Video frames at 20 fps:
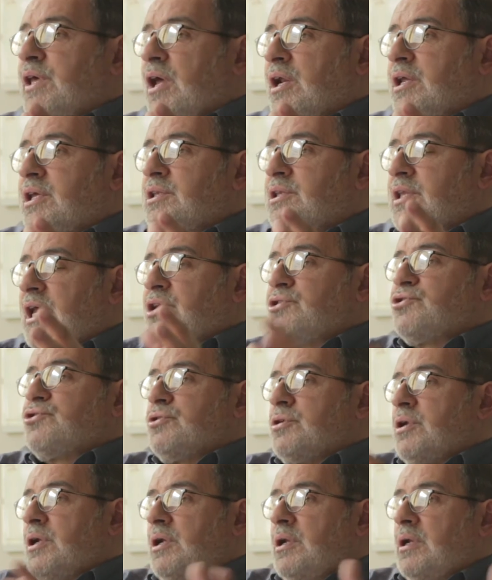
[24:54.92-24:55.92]

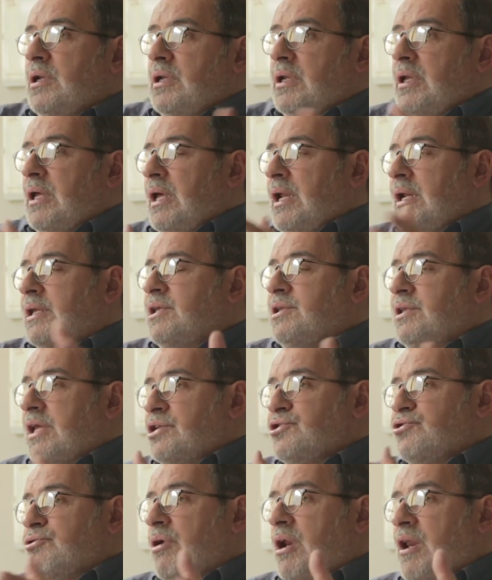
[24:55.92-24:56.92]

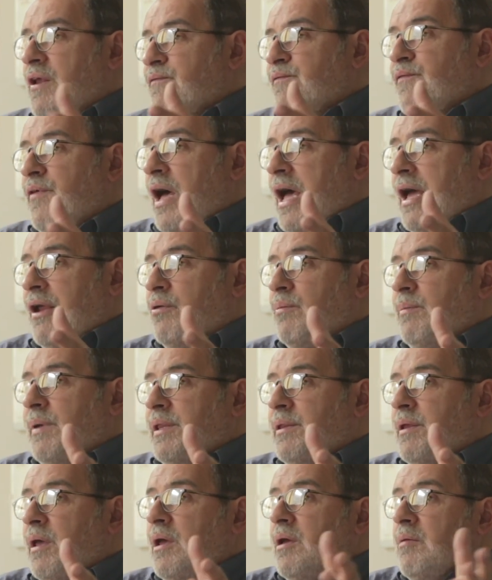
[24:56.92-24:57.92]
architectural
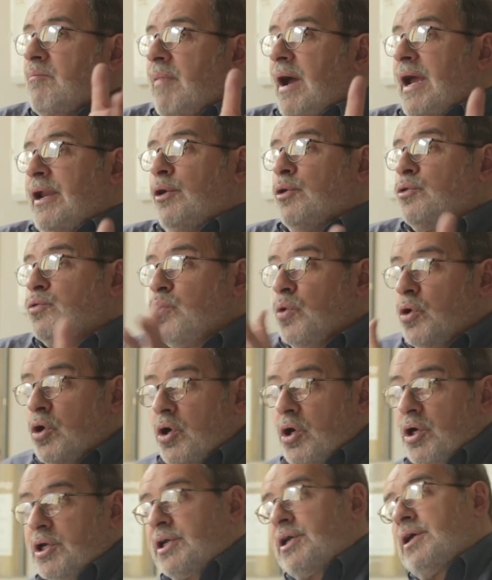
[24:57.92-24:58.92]
environment might not
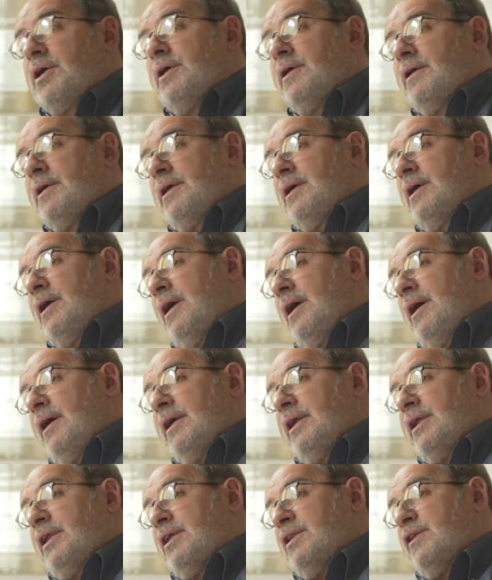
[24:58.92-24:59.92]
work
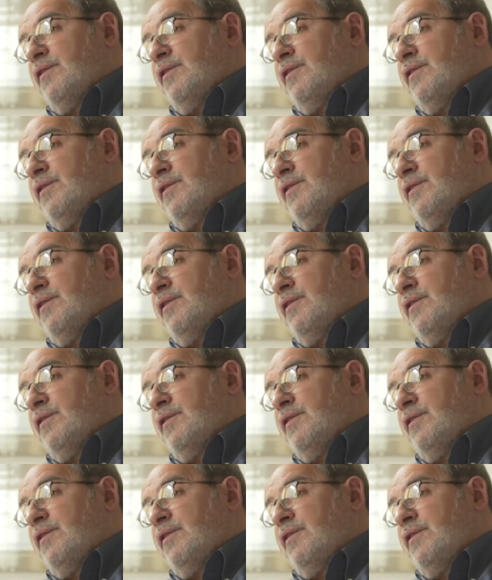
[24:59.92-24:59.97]
in a